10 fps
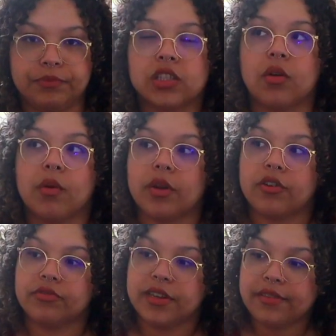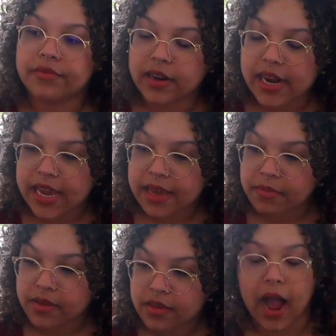So I want to
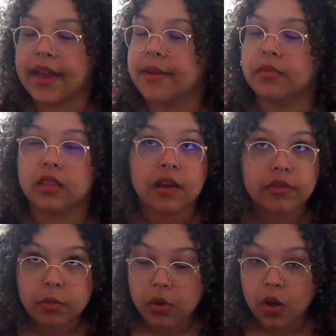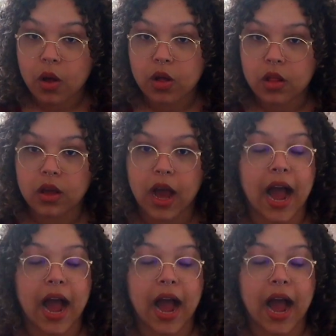reframe. I am lovable.